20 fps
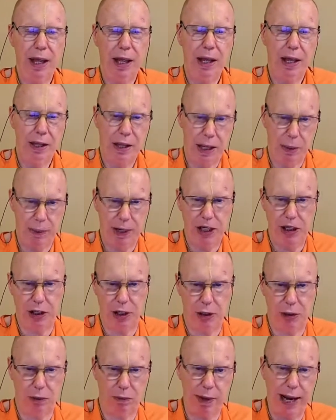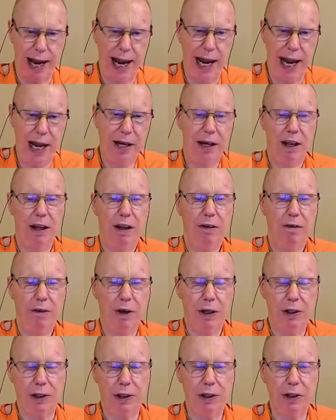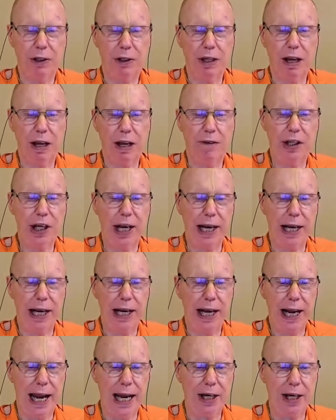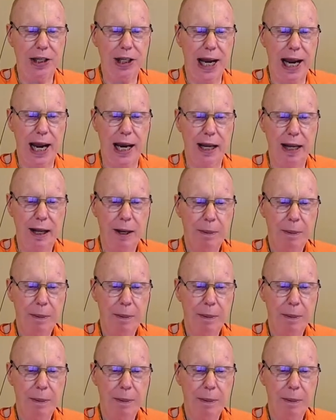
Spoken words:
that we just read, verses 17 and 18.